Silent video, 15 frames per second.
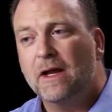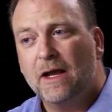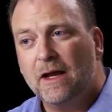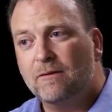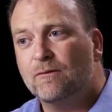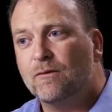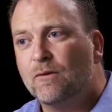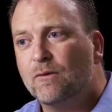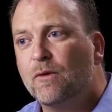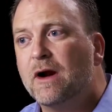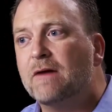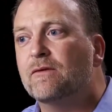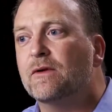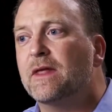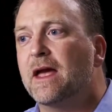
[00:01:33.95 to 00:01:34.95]
and
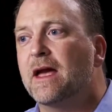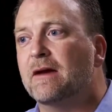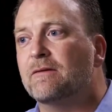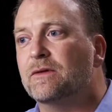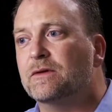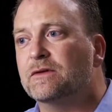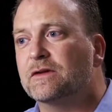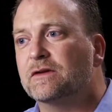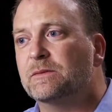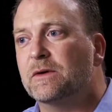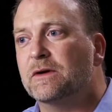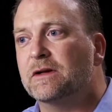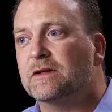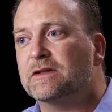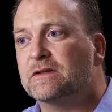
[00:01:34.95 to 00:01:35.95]
wherever they have those
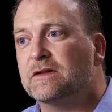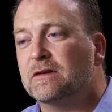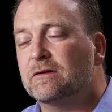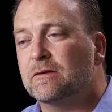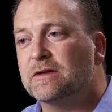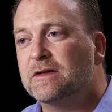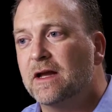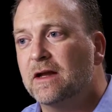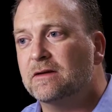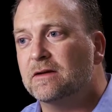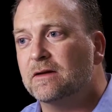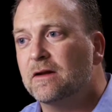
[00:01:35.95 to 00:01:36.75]
experiences that they're intended.